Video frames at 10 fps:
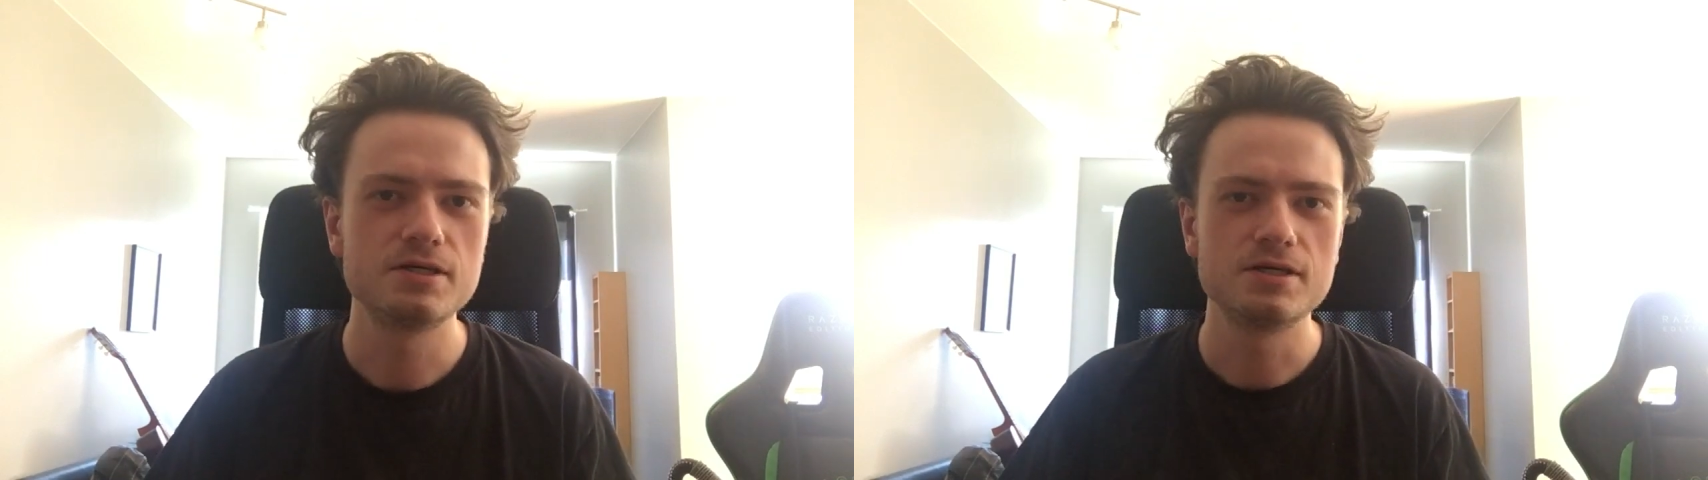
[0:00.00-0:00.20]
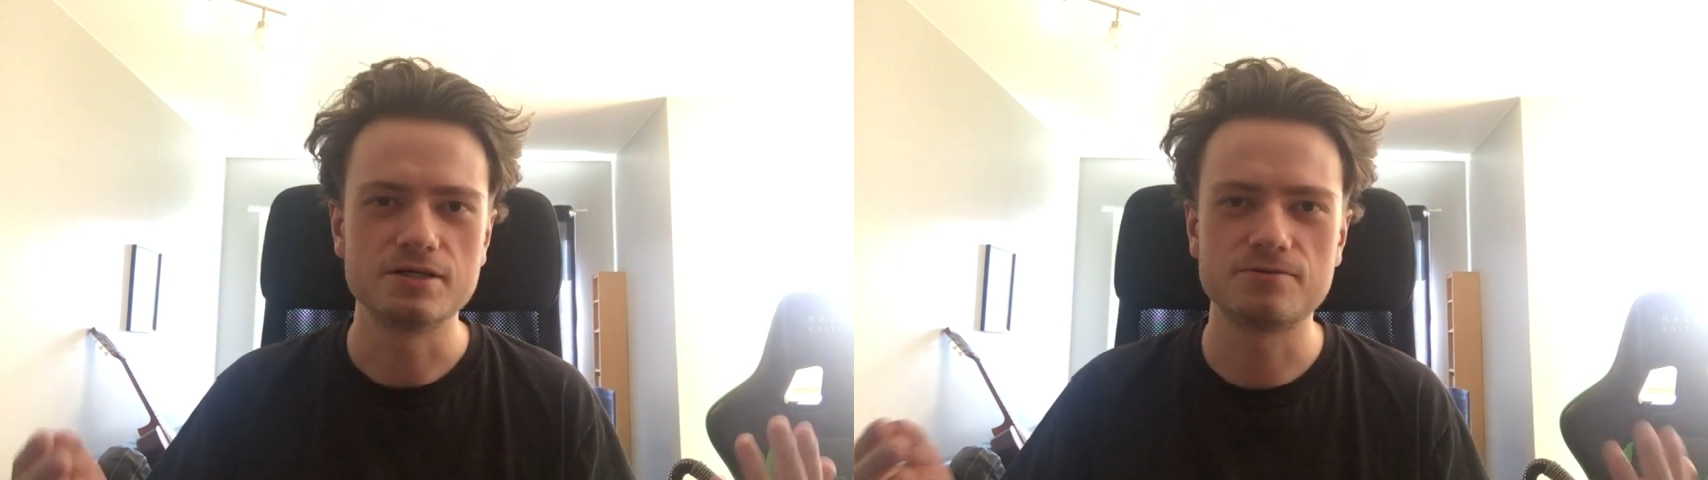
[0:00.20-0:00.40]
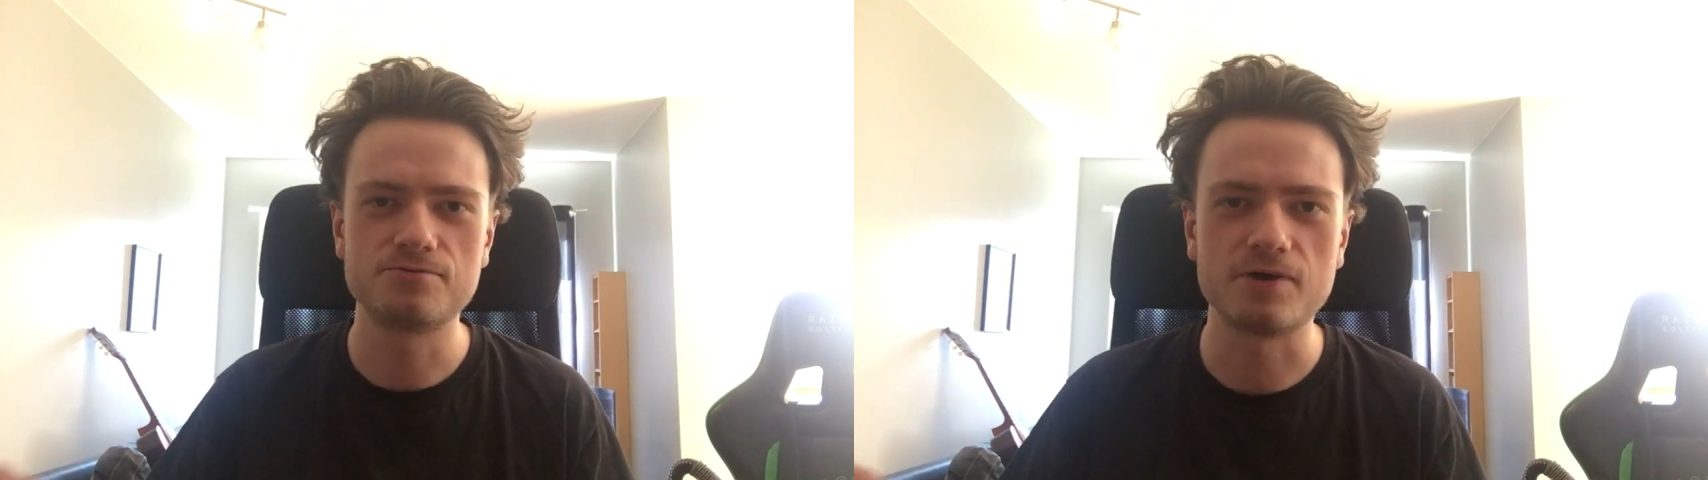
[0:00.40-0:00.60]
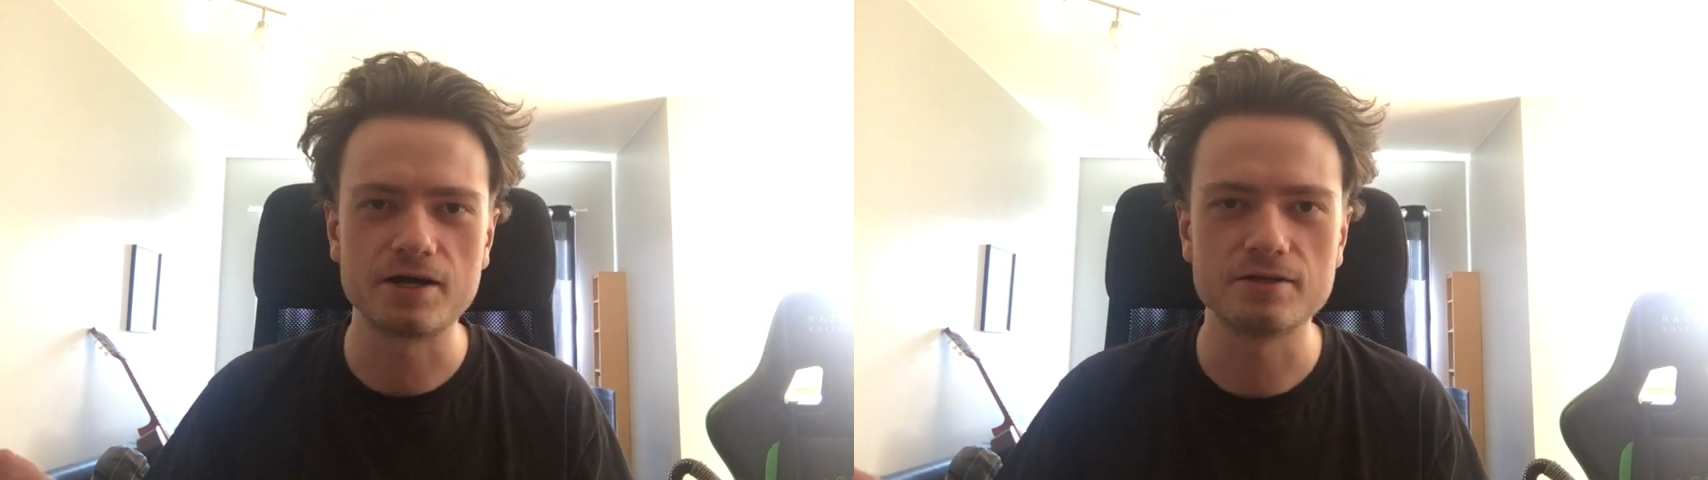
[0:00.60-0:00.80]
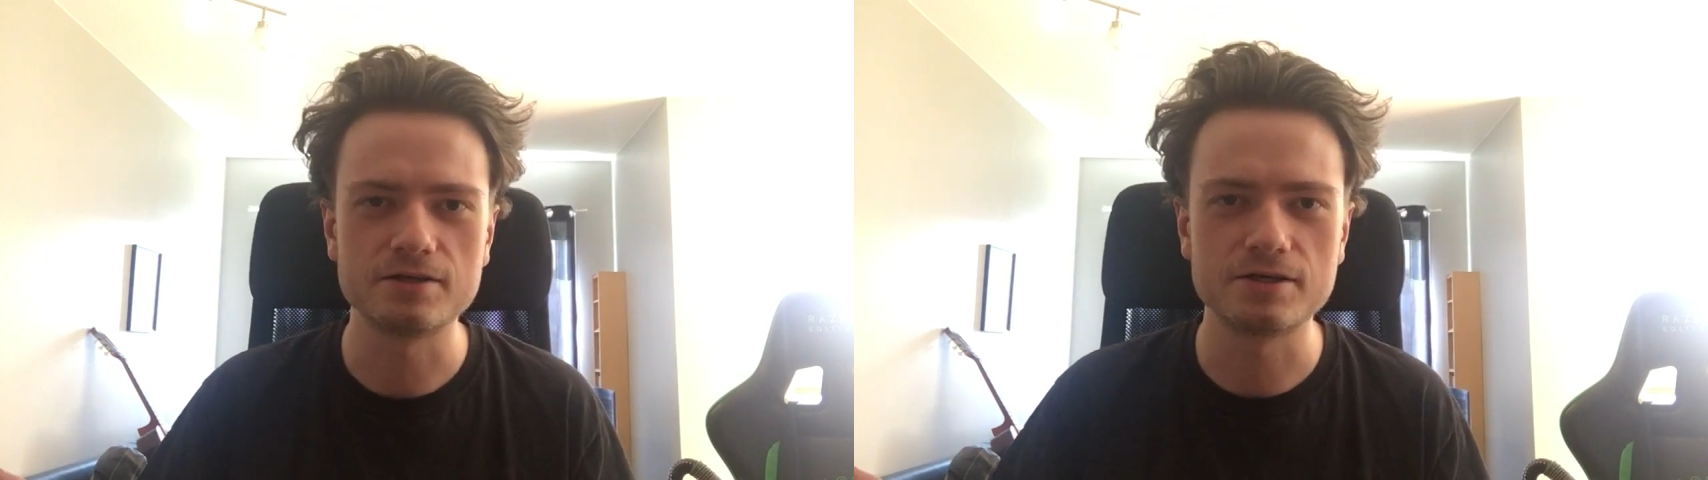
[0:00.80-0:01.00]
It's
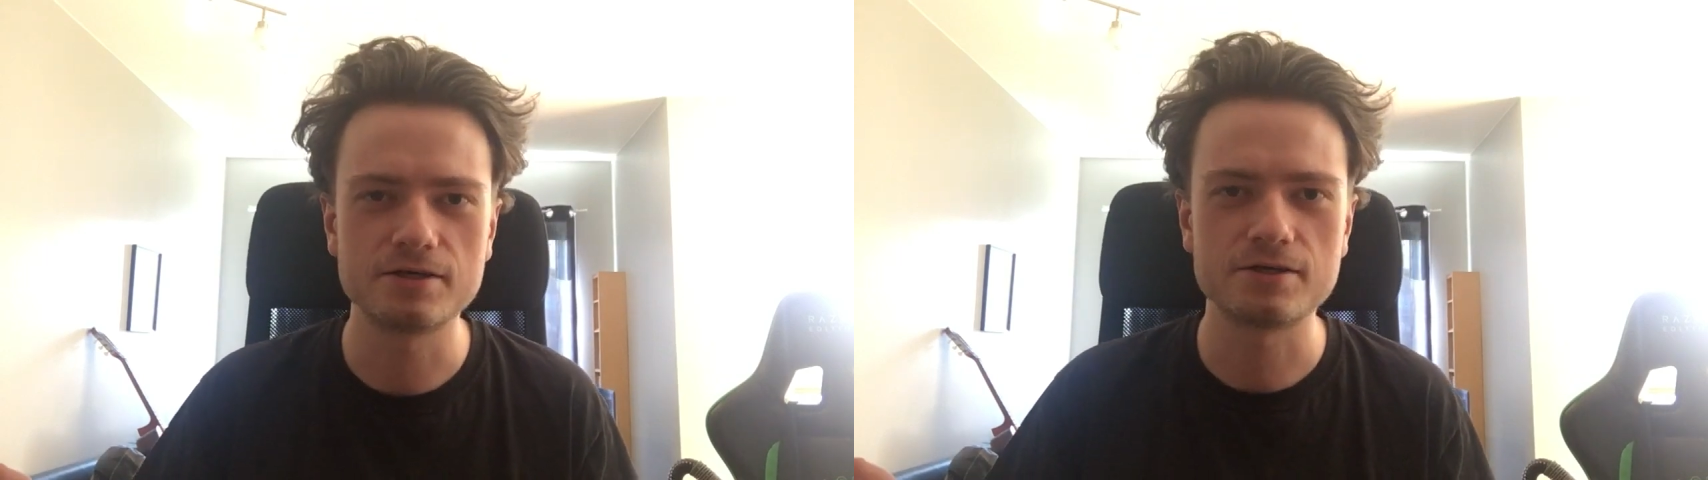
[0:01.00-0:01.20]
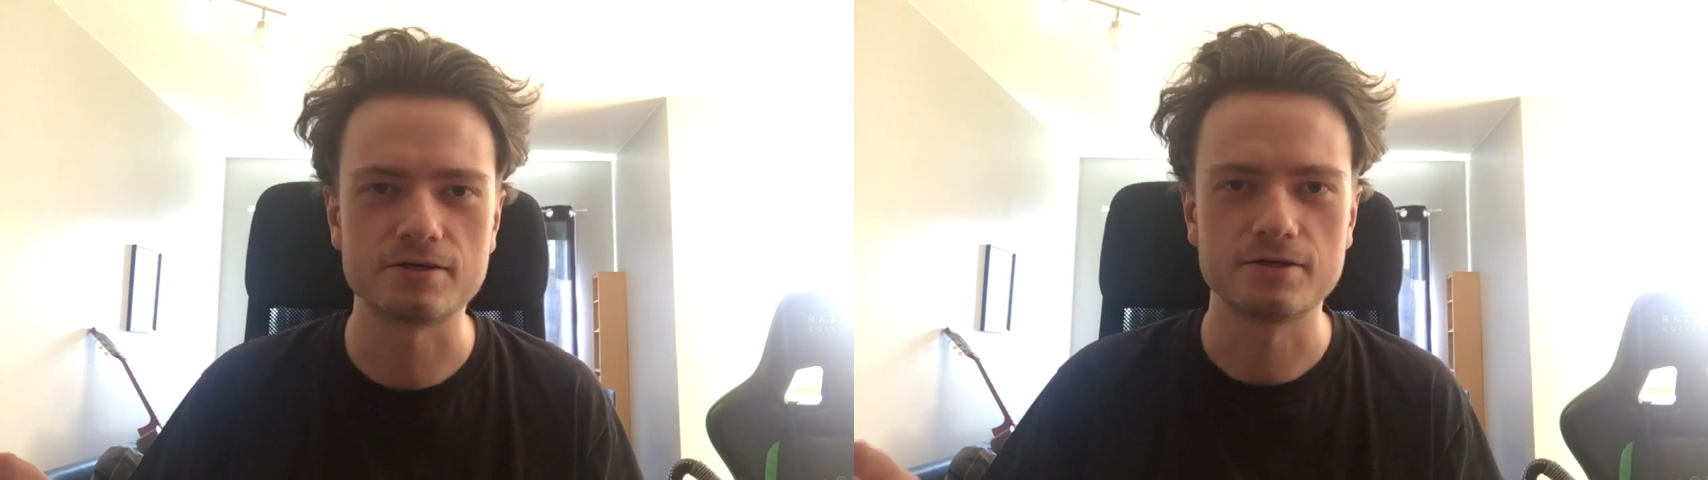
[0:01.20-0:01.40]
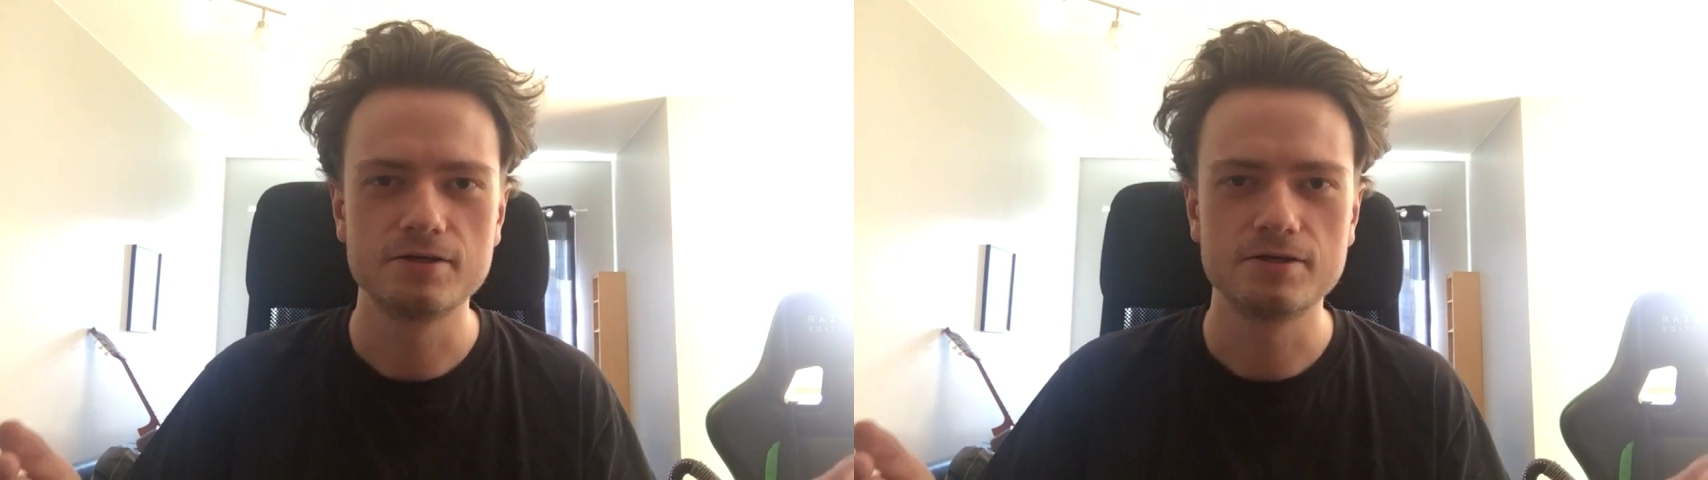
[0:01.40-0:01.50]
finally here.